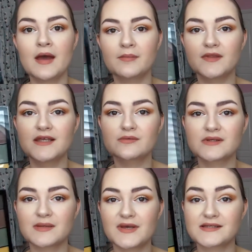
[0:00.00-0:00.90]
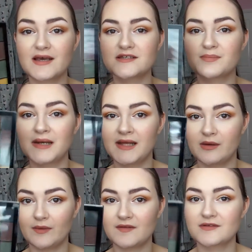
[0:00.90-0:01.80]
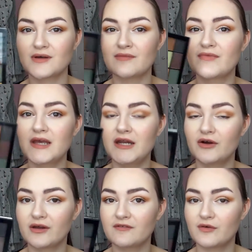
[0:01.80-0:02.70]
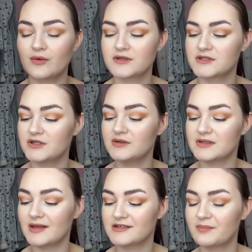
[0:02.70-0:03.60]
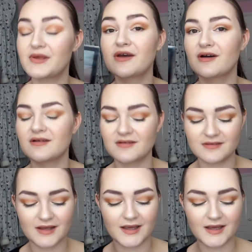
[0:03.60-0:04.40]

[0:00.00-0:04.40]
But these ones I'm excited to play with, so I'm really looking forward to using this because